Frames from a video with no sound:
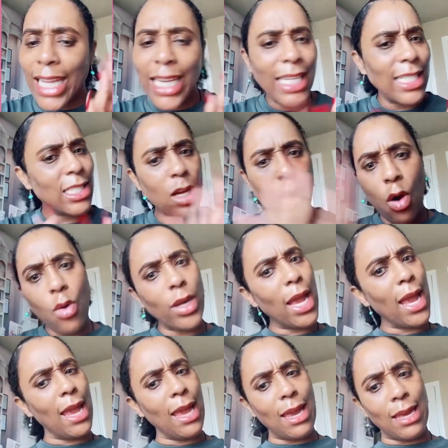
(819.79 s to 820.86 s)
It is
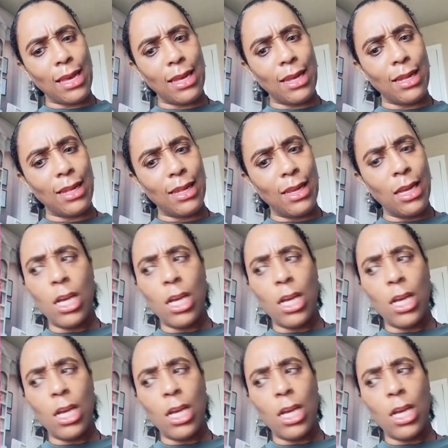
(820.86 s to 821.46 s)
okay